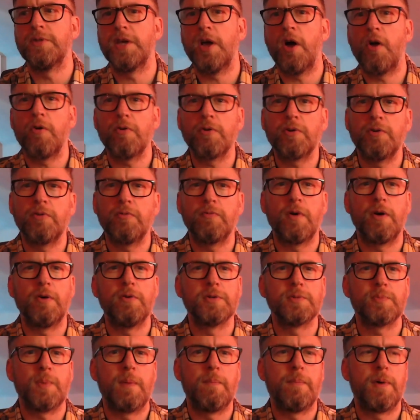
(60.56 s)
oracle
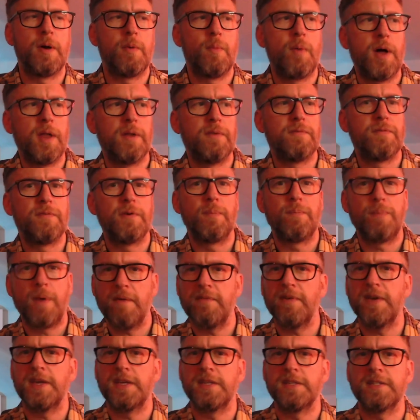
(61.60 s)
rolls one by one for
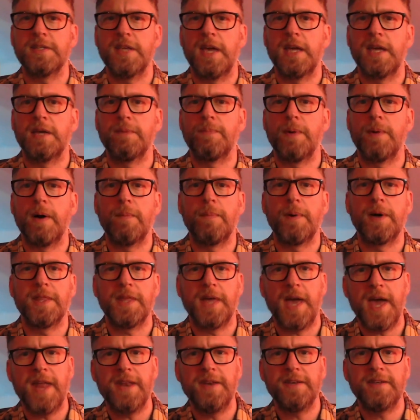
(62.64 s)
brevity's sake, but by the
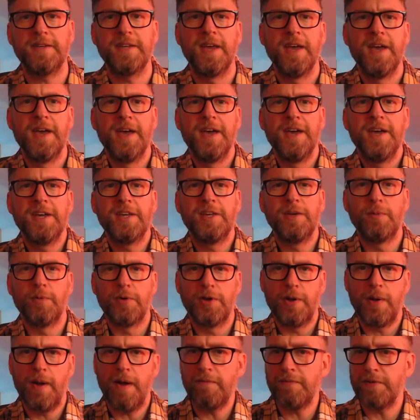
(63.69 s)
end, you will
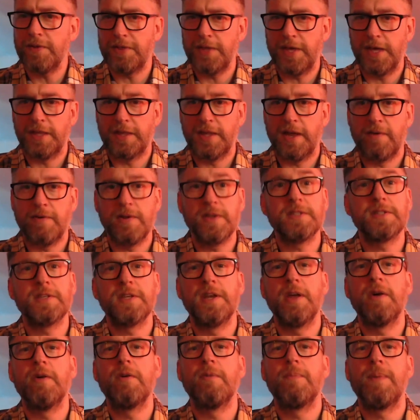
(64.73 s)
know everything there is to
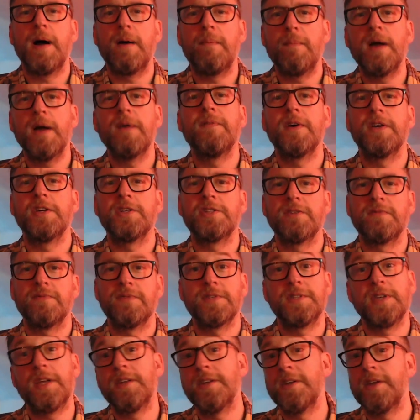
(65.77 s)
know about my version of the
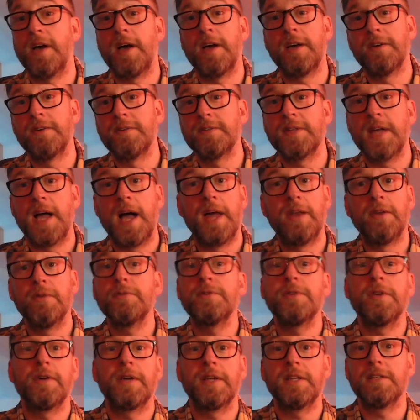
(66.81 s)
Sundered Isles and
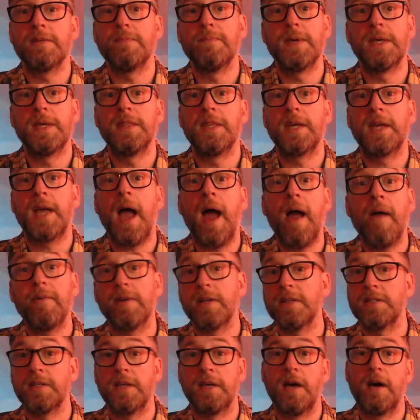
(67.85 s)
also get to meet the
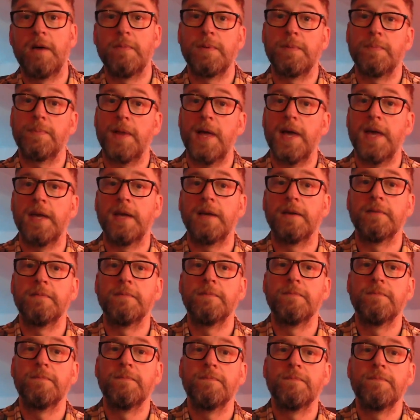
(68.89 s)
character I'll be playing.
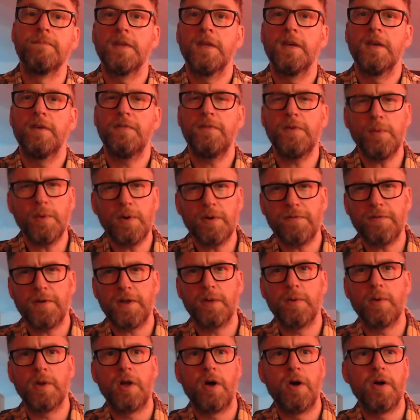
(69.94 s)
If you want to
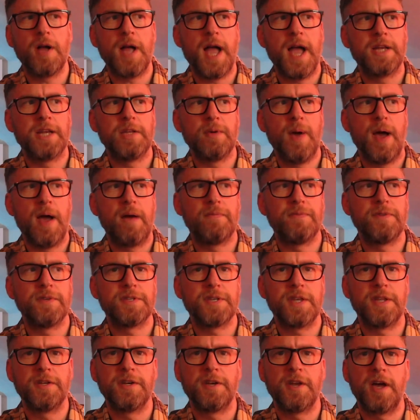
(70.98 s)
follow along and you have the
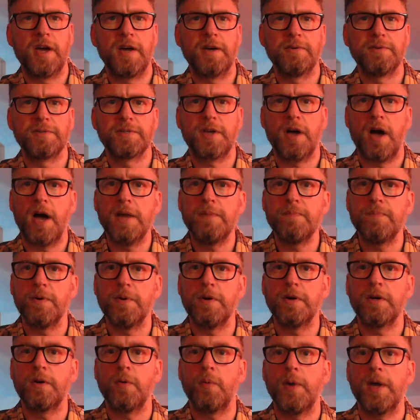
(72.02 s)
Sundered Isles
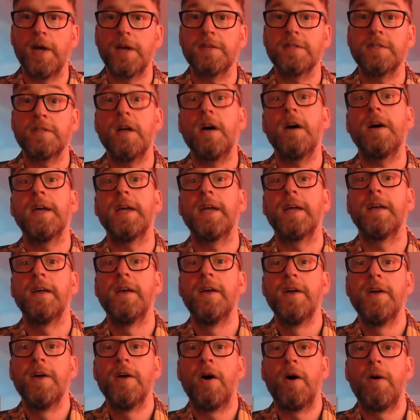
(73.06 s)
guidebook, we are starting
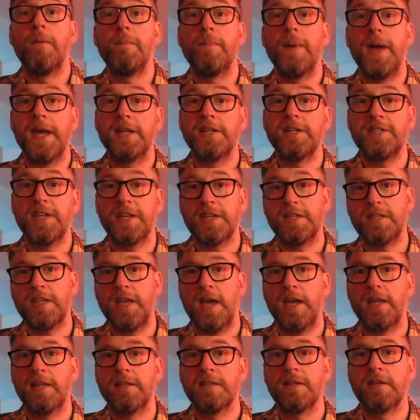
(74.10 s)
on page
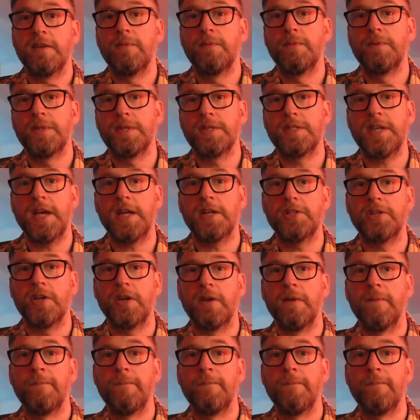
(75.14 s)
68 with the section